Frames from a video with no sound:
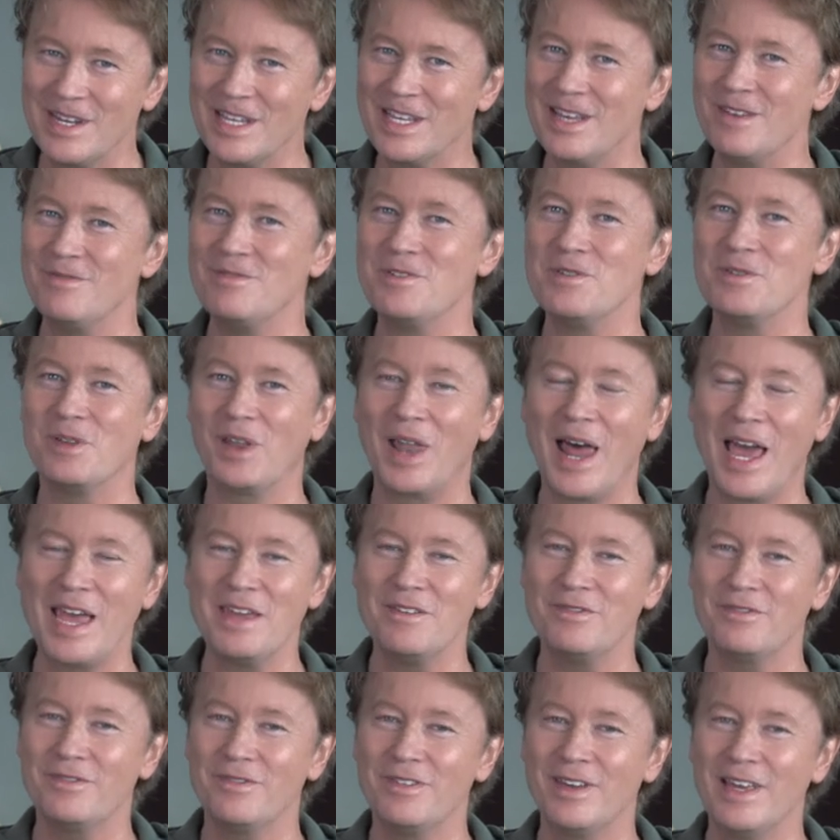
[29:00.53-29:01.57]
to give you
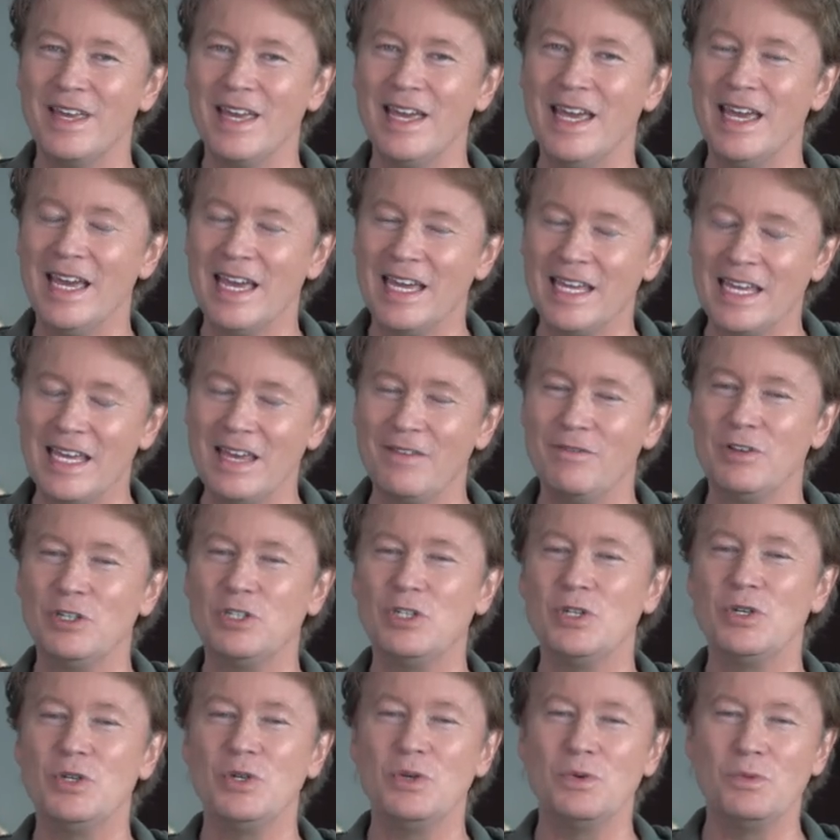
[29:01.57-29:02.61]
life and give it
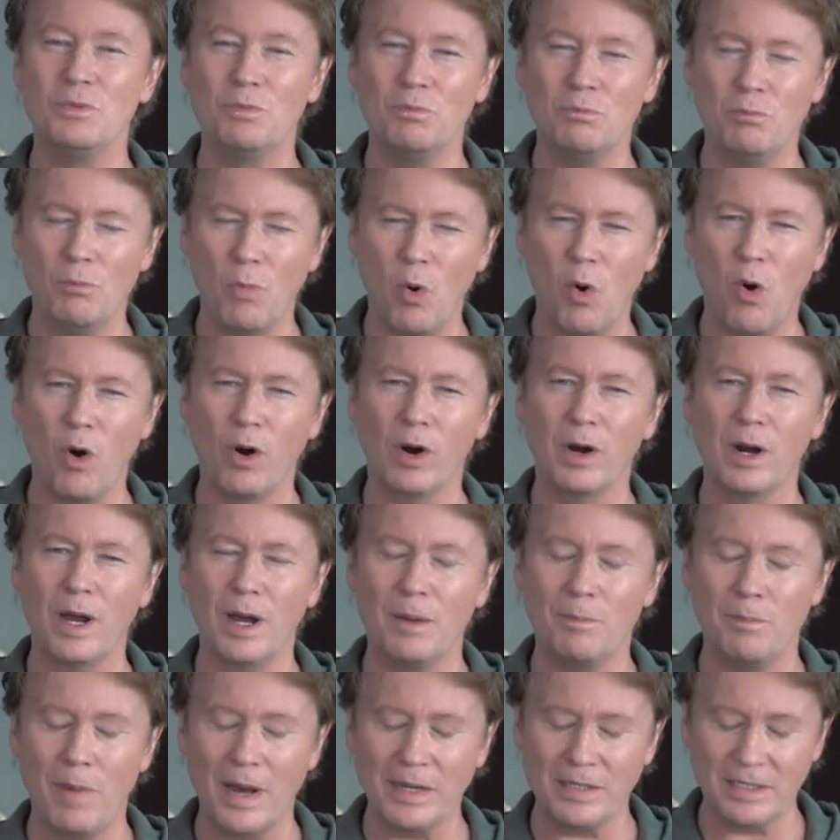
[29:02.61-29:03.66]
to you more
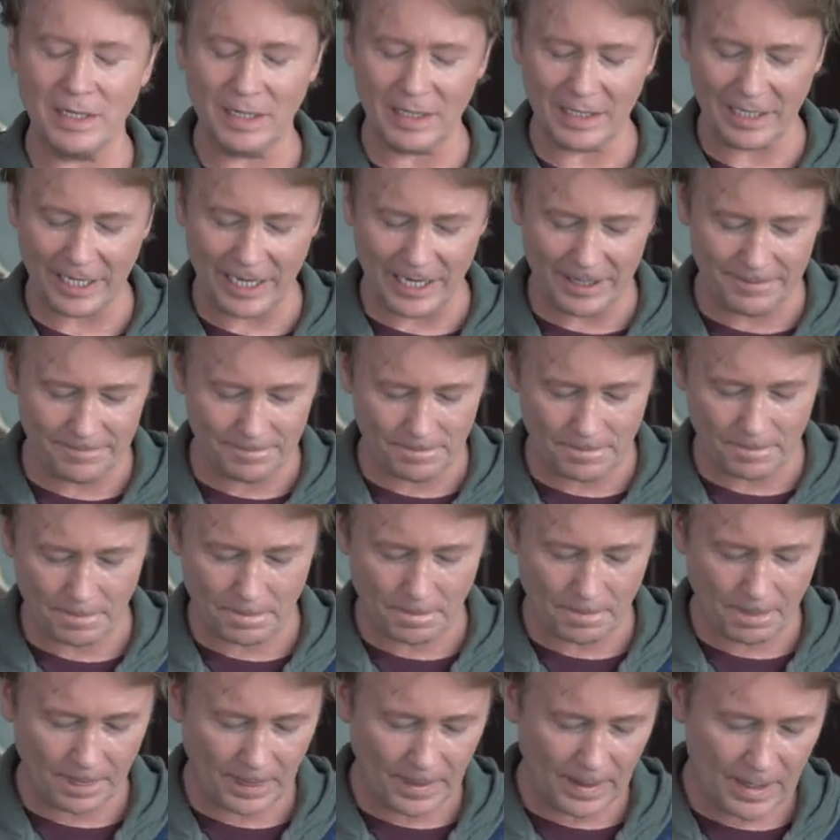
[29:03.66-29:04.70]
abundantly.
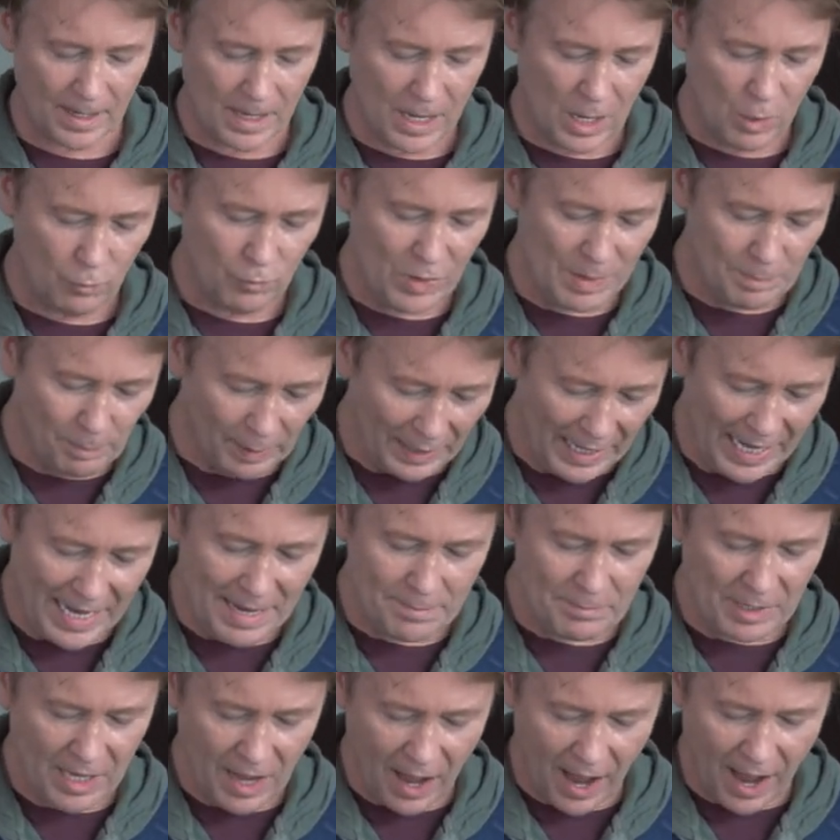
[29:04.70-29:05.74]
We
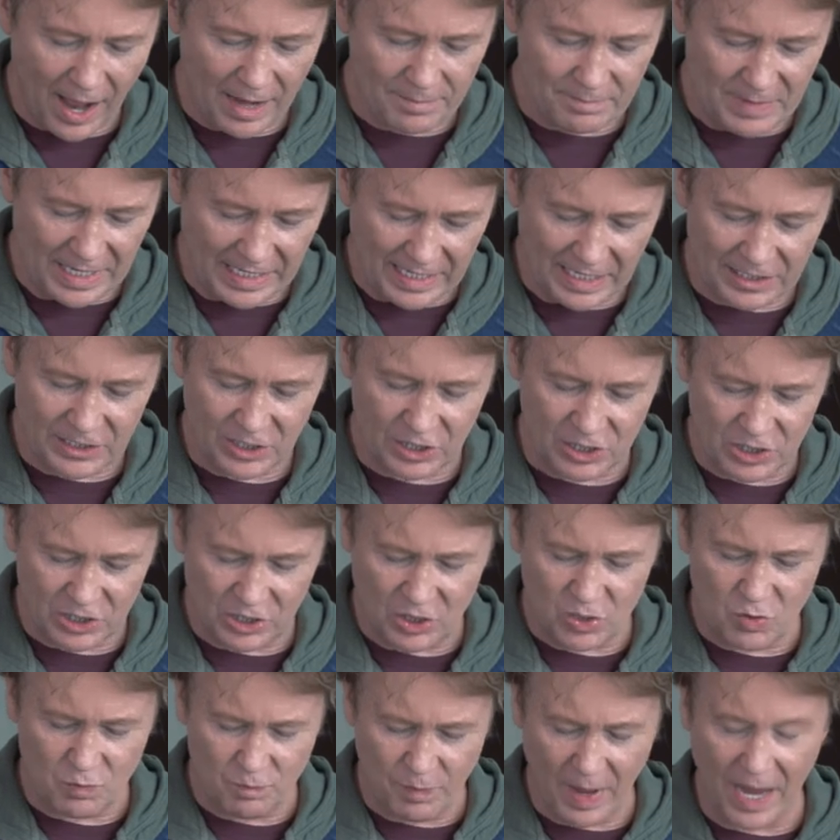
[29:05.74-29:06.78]
blame God because it's
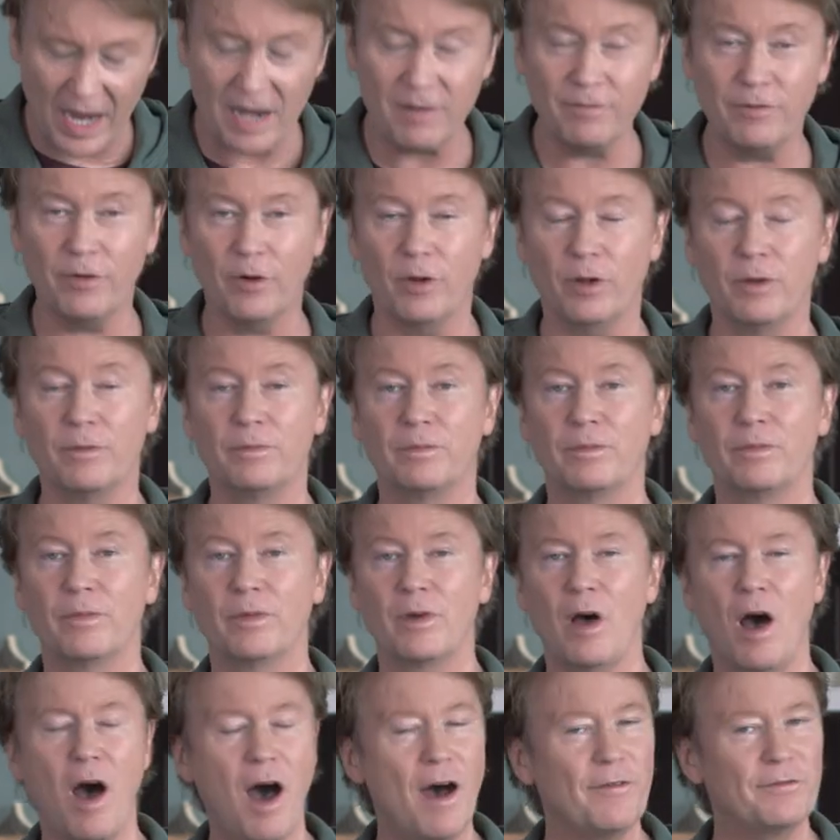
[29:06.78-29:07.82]
too painful.
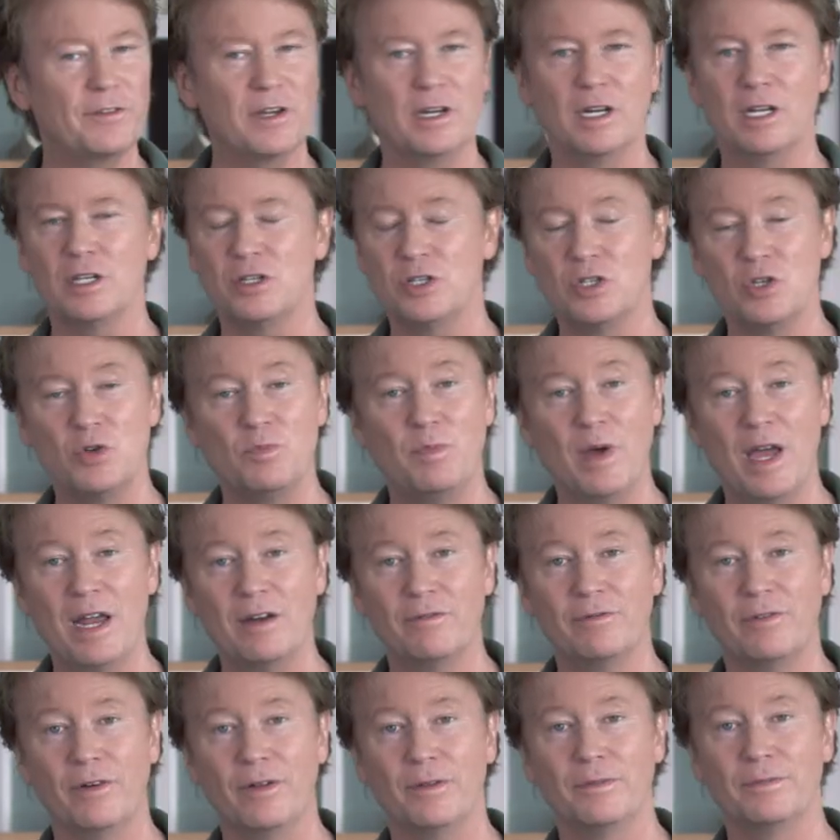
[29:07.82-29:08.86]
Often it's too
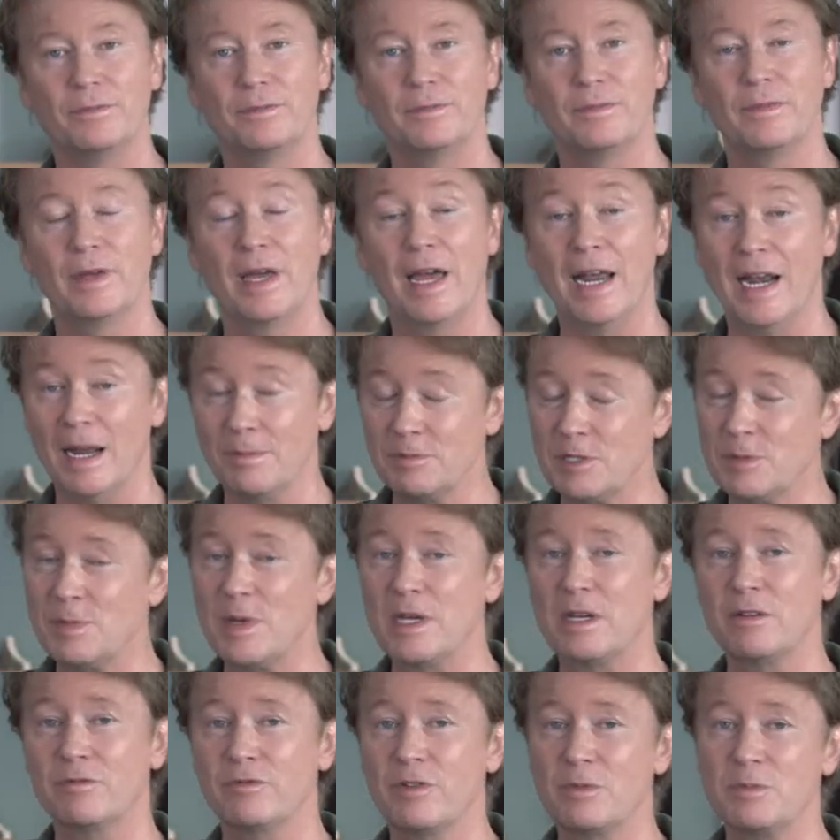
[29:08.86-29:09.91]
painful. And I'm
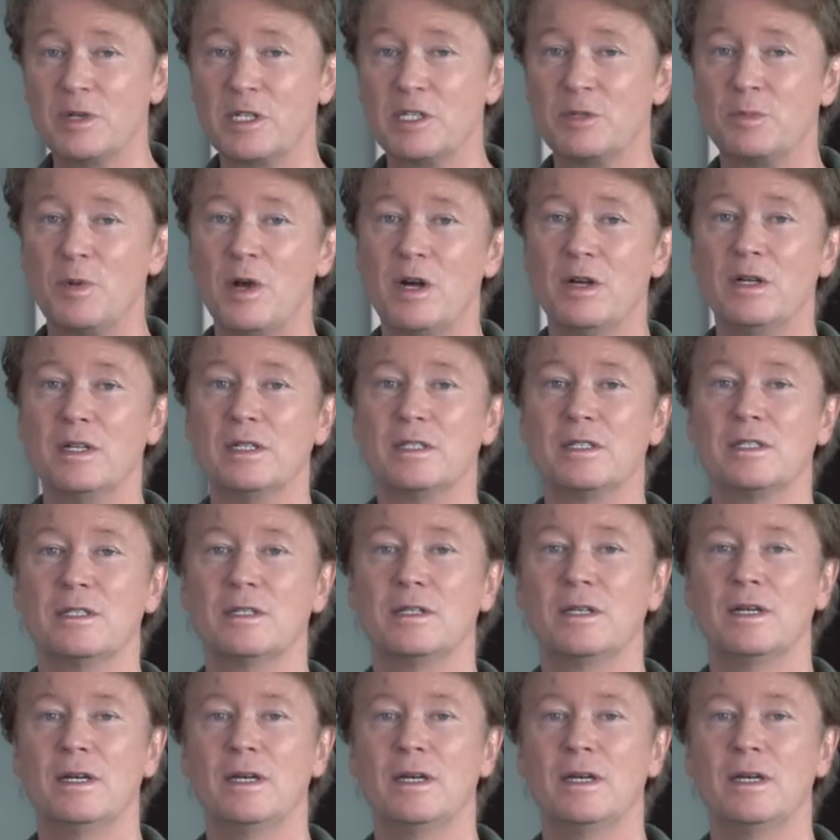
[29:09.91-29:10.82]
speaking from experience.